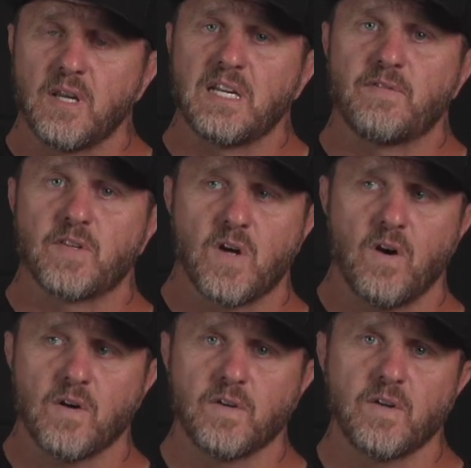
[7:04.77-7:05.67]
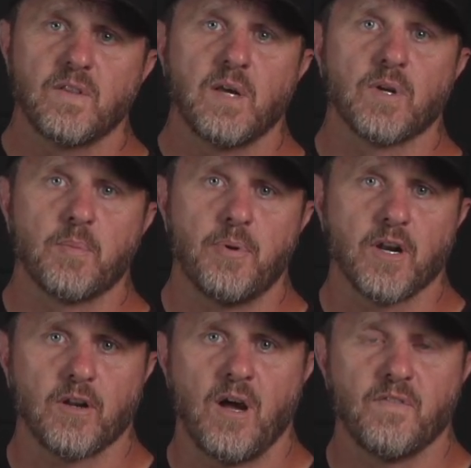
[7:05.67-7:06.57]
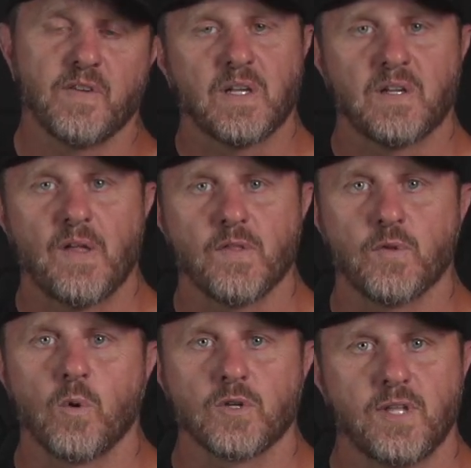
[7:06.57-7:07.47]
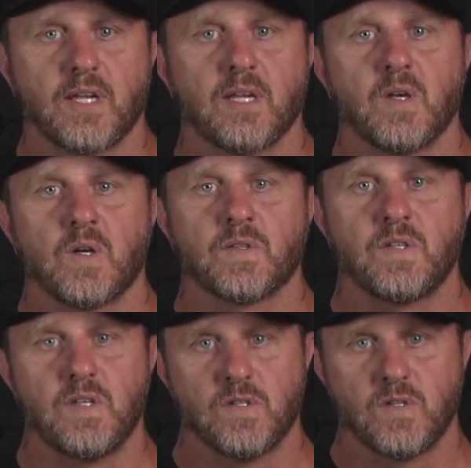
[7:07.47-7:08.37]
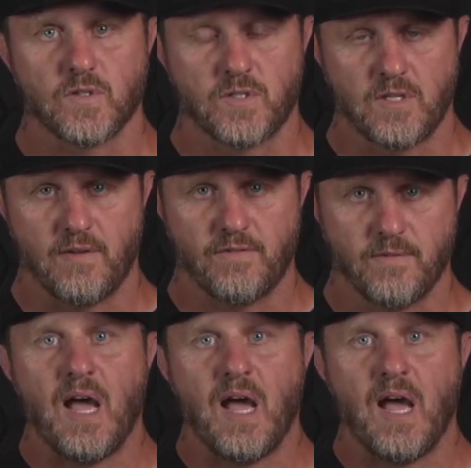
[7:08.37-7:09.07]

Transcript: And if it's hard, they want to pawn it off and get it out the door so they can get on to easier stuff."